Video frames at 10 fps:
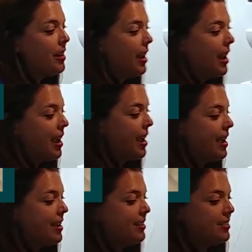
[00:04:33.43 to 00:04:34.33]
Look, I
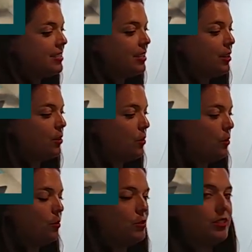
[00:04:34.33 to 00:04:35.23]
have them all like
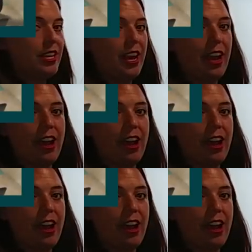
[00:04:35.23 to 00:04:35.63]
organized